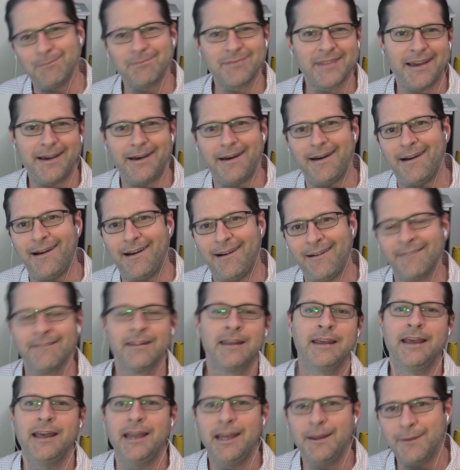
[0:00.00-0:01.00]
No.
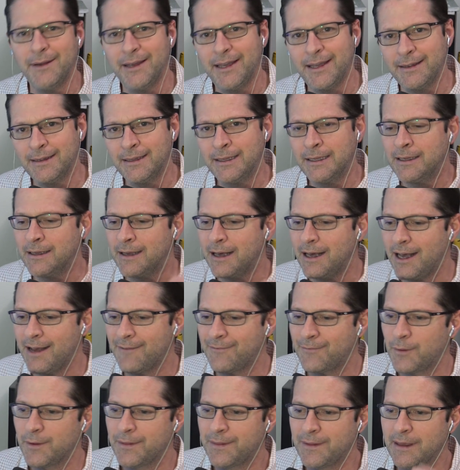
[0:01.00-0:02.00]
Anyway,
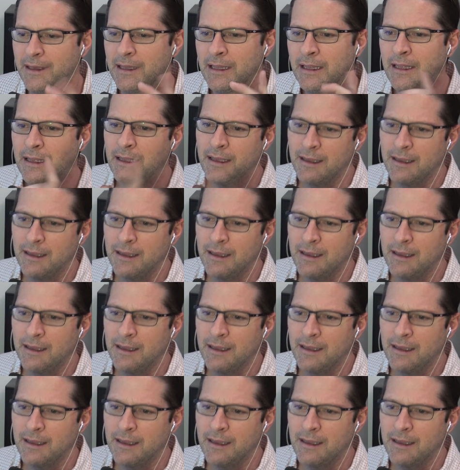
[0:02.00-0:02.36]
off with you.